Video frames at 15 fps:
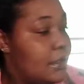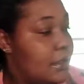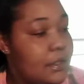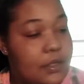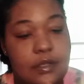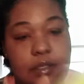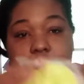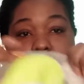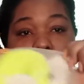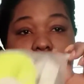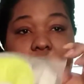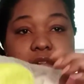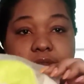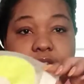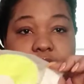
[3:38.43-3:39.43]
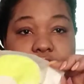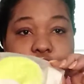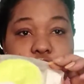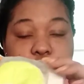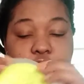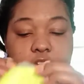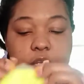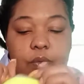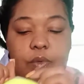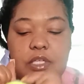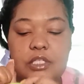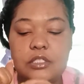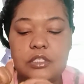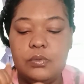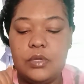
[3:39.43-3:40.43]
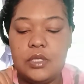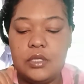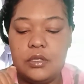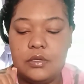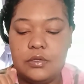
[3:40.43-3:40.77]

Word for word: Then we have this green one as well.